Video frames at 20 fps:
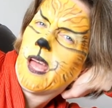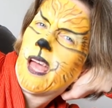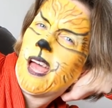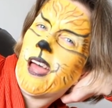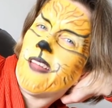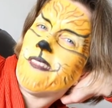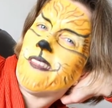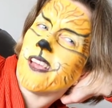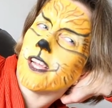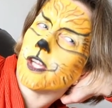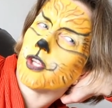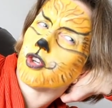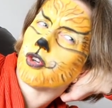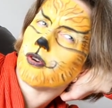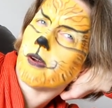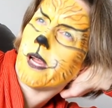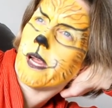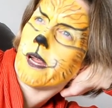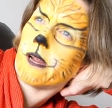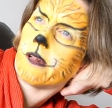And they
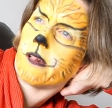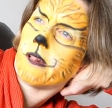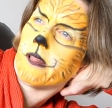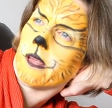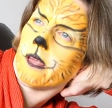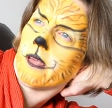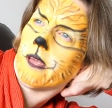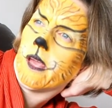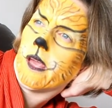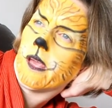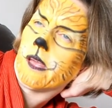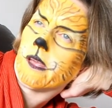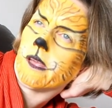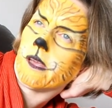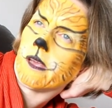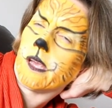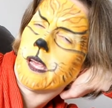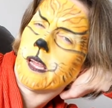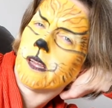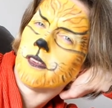tricked the
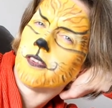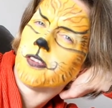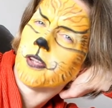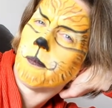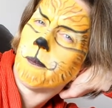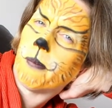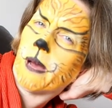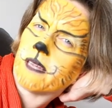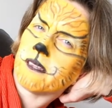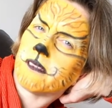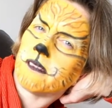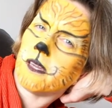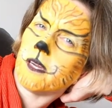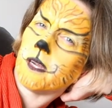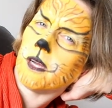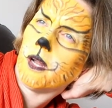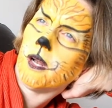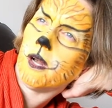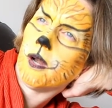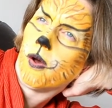king into
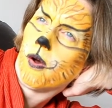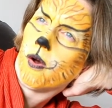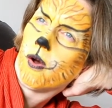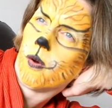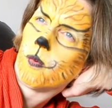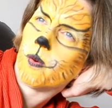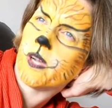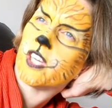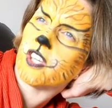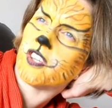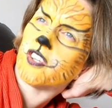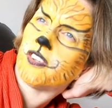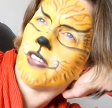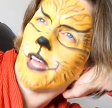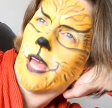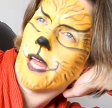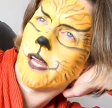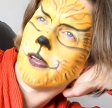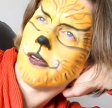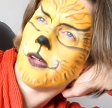passing a law which
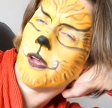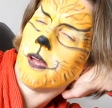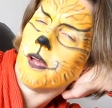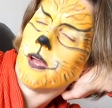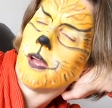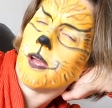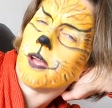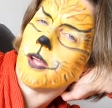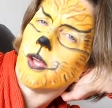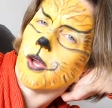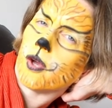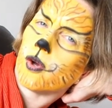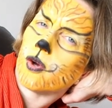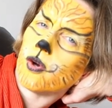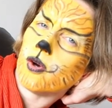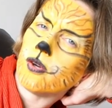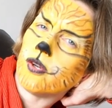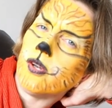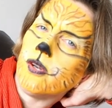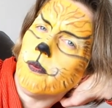said you
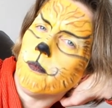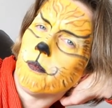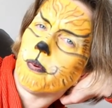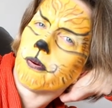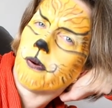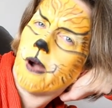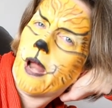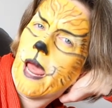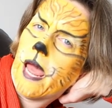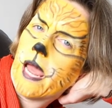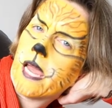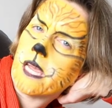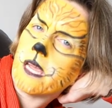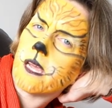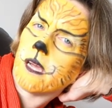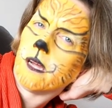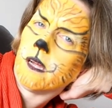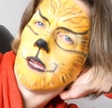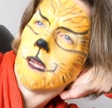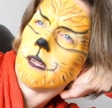couldn't
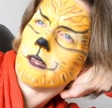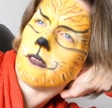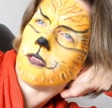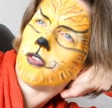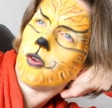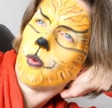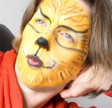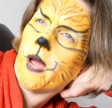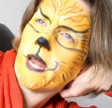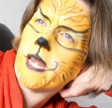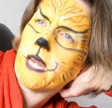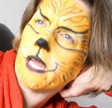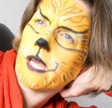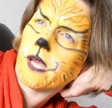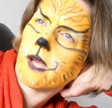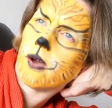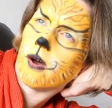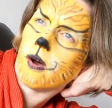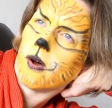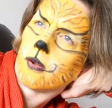pray to any
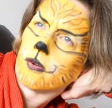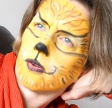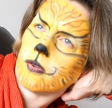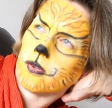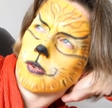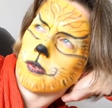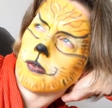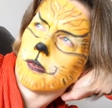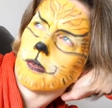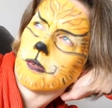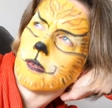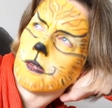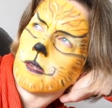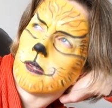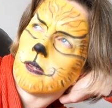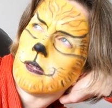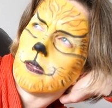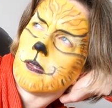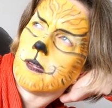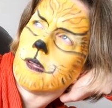god.
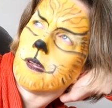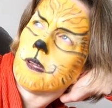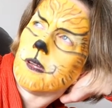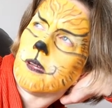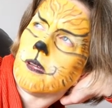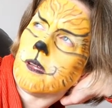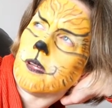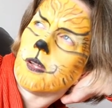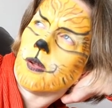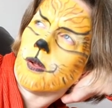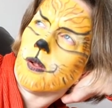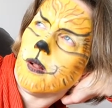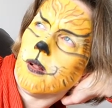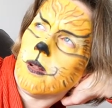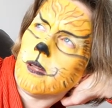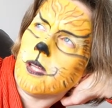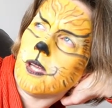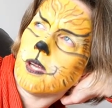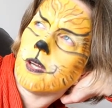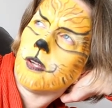
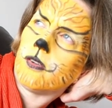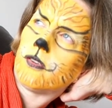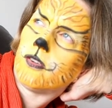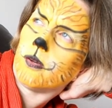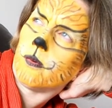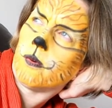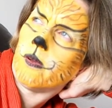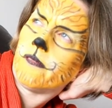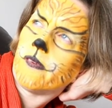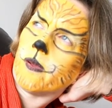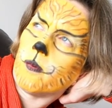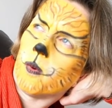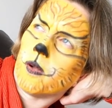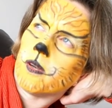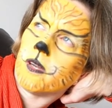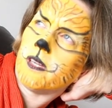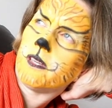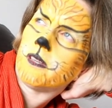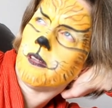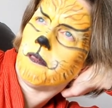All you could do if you
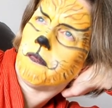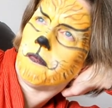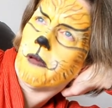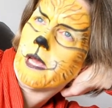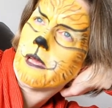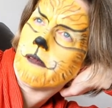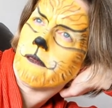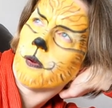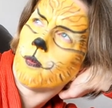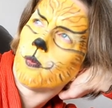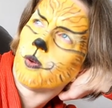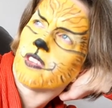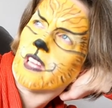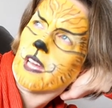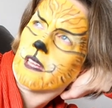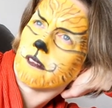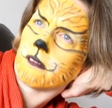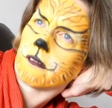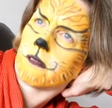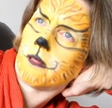wanted a favour was
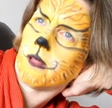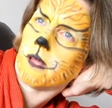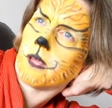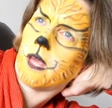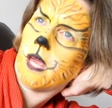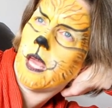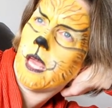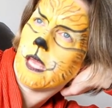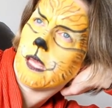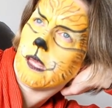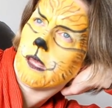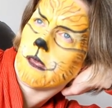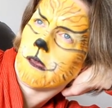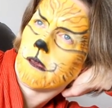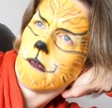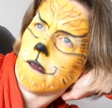ask the king.